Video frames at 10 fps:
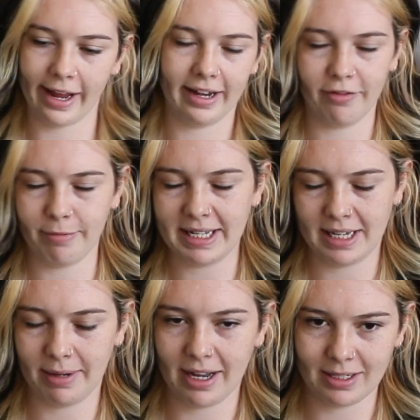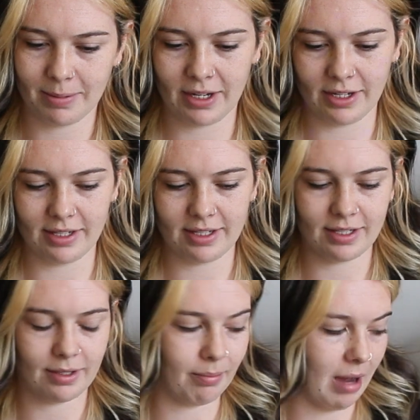any of my TBRs
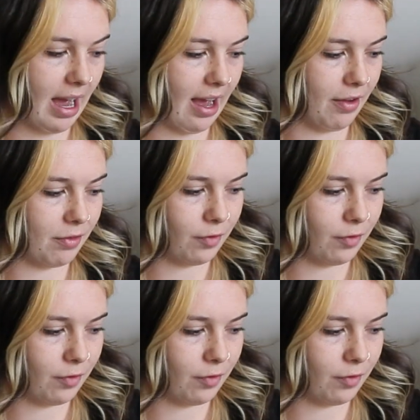because my